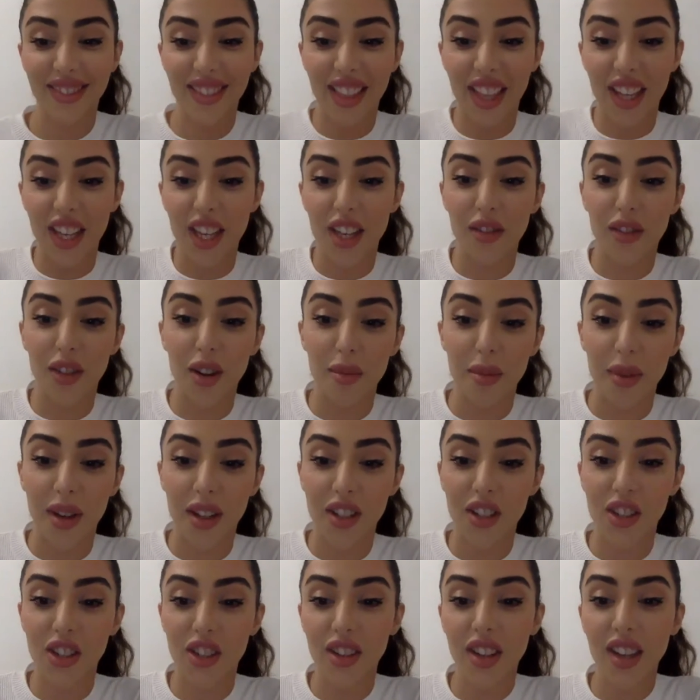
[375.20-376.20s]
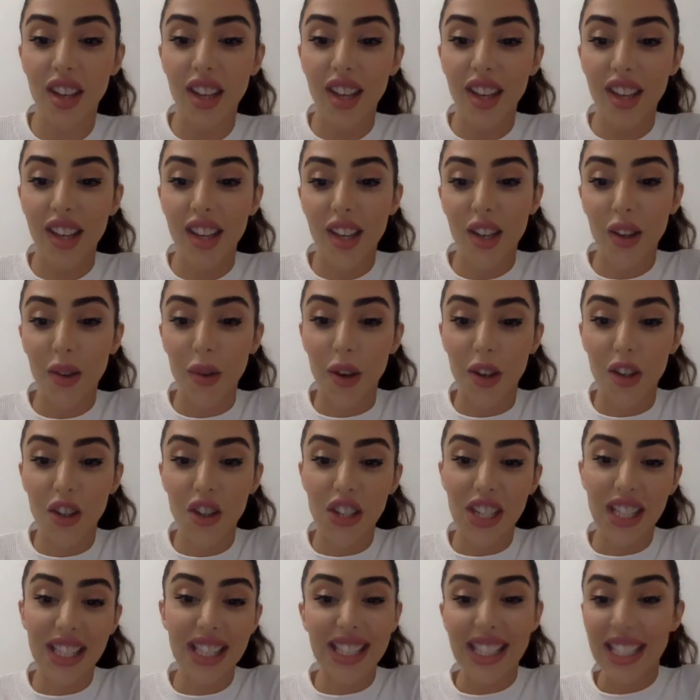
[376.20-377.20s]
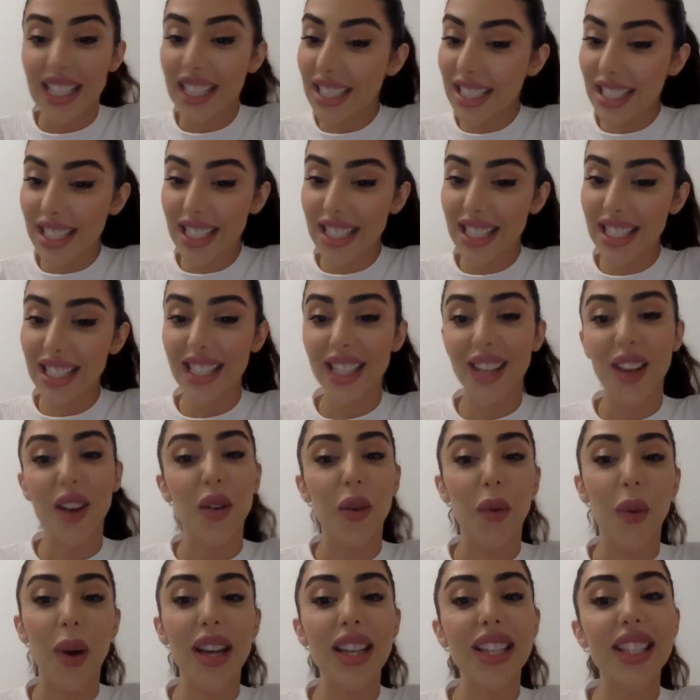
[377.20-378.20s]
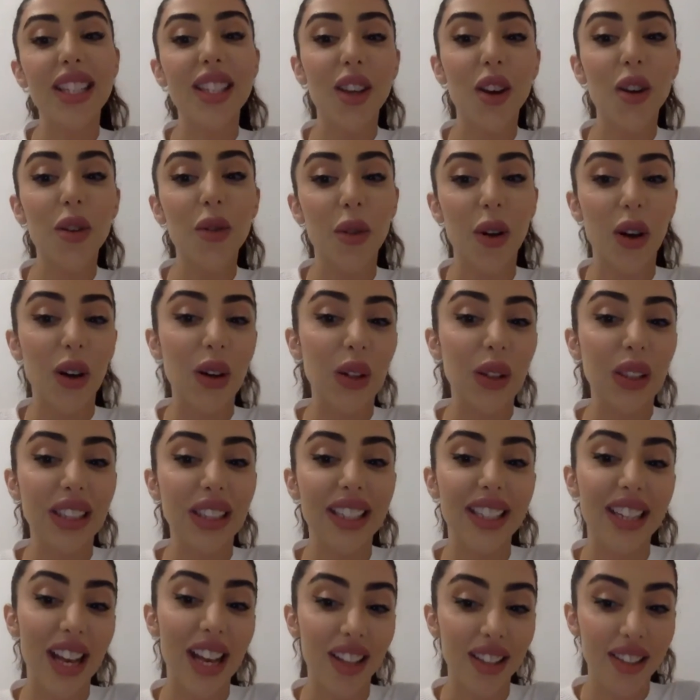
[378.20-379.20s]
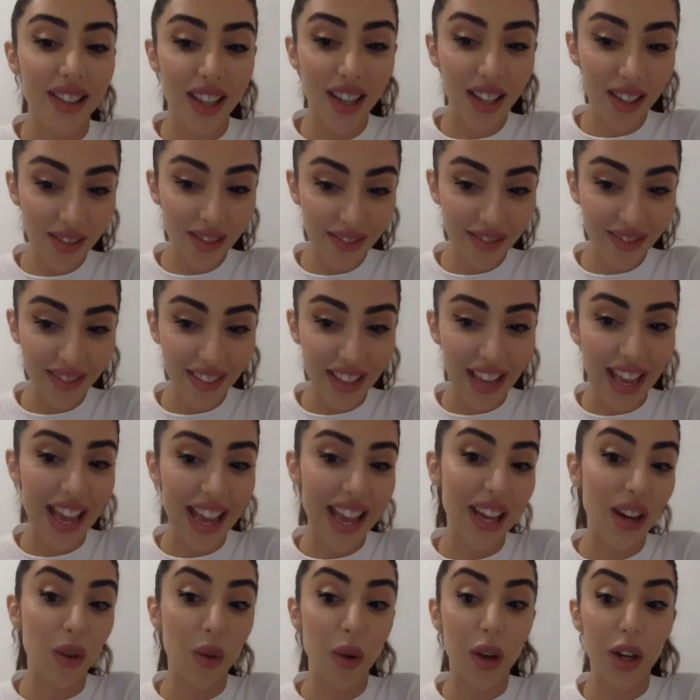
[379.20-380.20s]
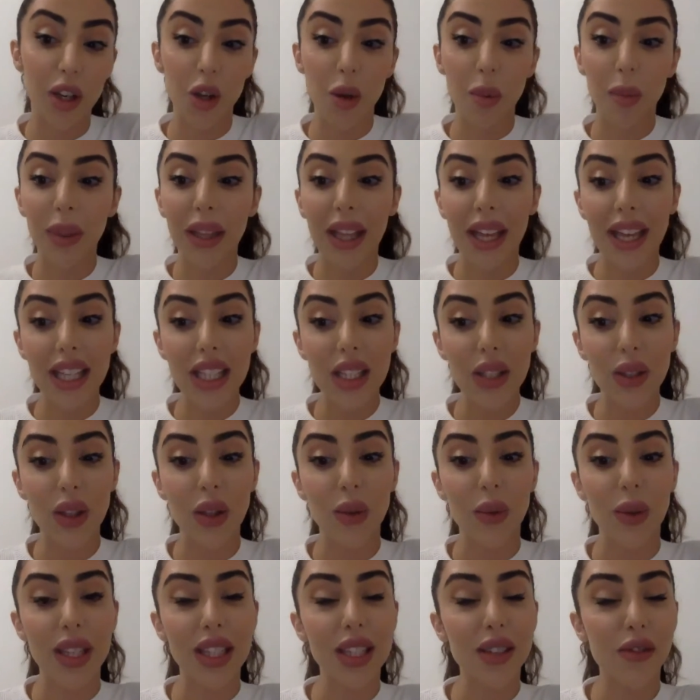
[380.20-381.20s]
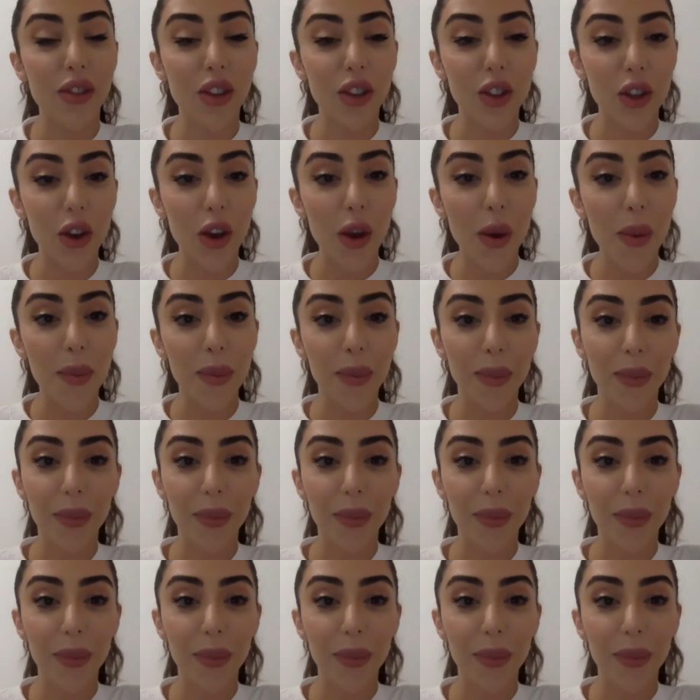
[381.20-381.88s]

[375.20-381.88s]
Thank you very much. Question 6. What is your role in ALTA, and what are your plans for the rest of your term?